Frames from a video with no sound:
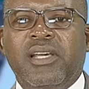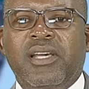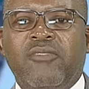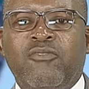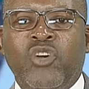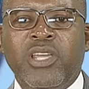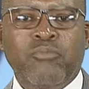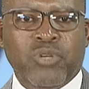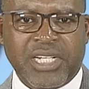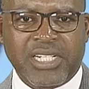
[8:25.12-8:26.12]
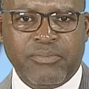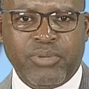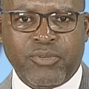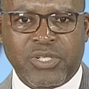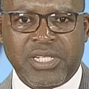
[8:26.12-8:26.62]
for importation
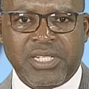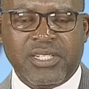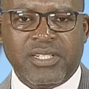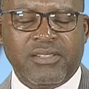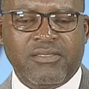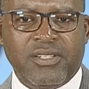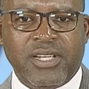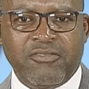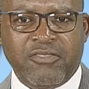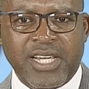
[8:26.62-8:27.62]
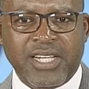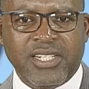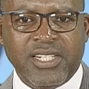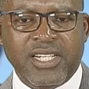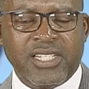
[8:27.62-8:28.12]
purposes, VAT
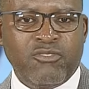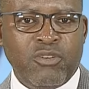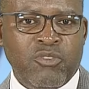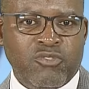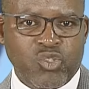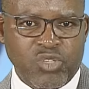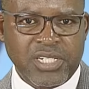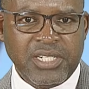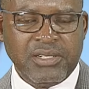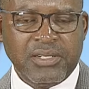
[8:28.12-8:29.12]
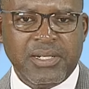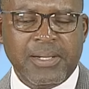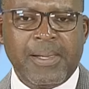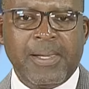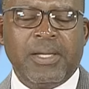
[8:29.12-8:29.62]
is a form of duty.
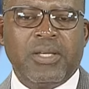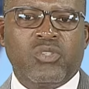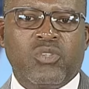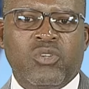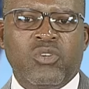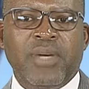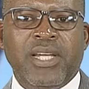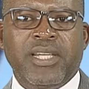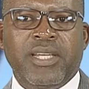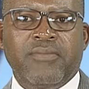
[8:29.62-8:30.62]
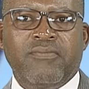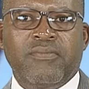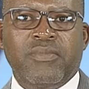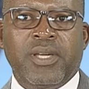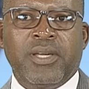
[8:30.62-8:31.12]
So normally,
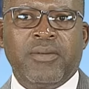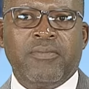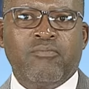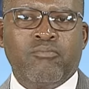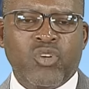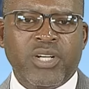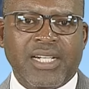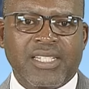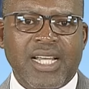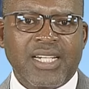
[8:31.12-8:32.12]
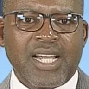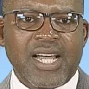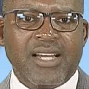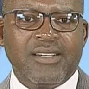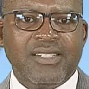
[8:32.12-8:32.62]
products that
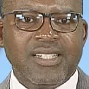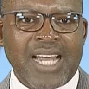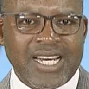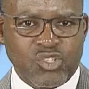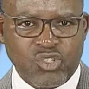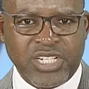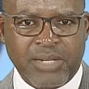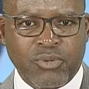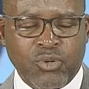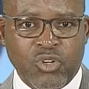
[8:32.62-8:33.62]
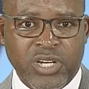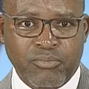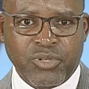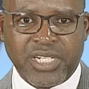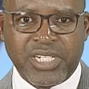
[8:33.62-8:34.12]
are non-dutable on
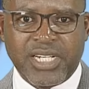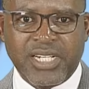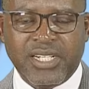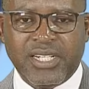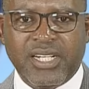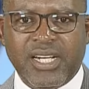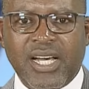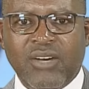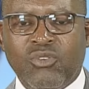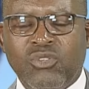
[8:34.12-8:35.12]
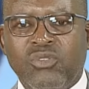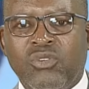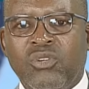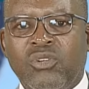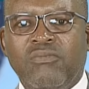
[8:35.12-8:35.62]
importation are
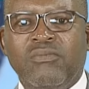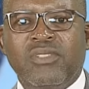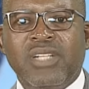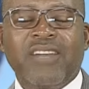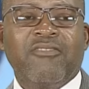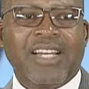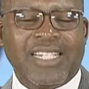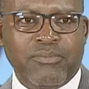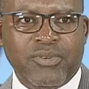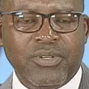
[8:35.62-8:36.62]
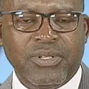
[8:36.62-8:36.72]
also non-vatable.